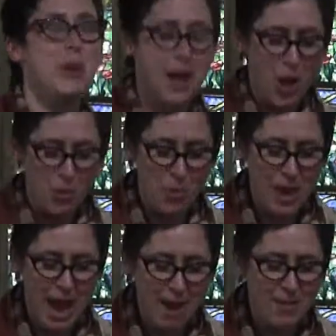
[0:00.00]
when
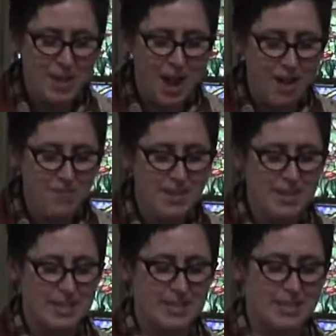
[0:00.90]
we have a
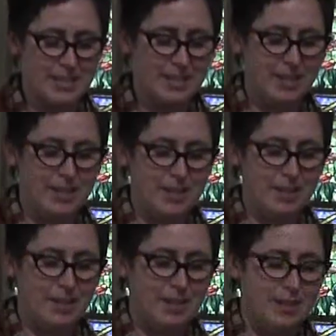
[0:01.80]
covenant,
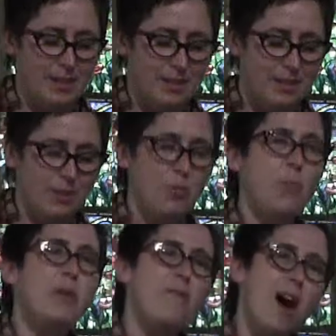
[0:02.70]

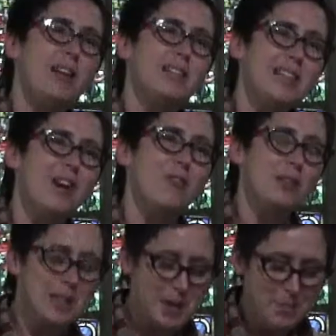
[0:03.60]
when we
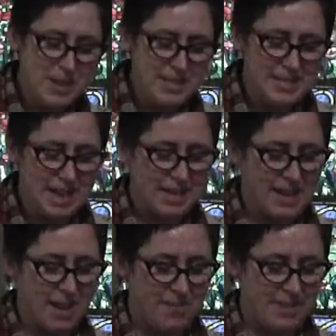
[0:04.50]
voluntarily commit to
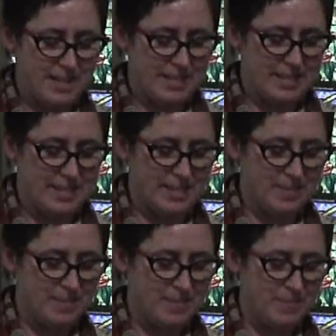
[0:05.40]
that covenant.
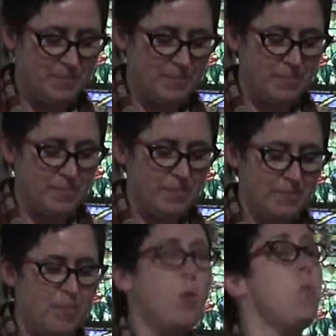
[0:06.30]

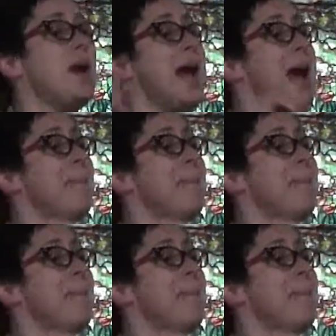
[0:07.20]
But what